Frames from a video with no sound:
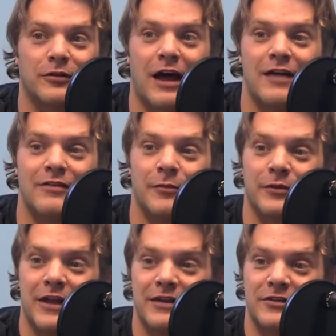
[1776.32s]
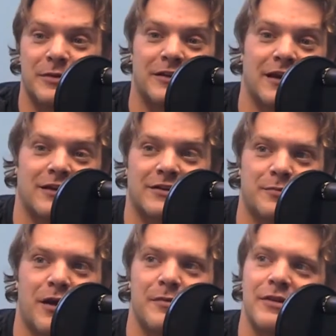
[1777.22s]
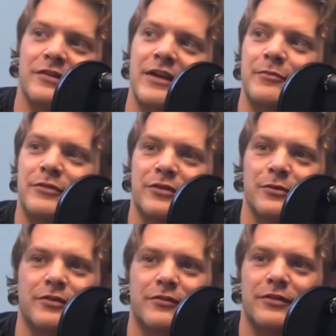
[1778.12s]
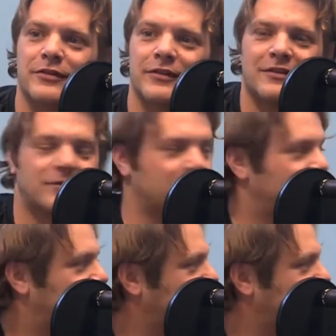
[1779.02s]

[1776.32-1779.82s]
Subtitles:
live album, would that just be like, because it'd probably be the same tunes over the last 3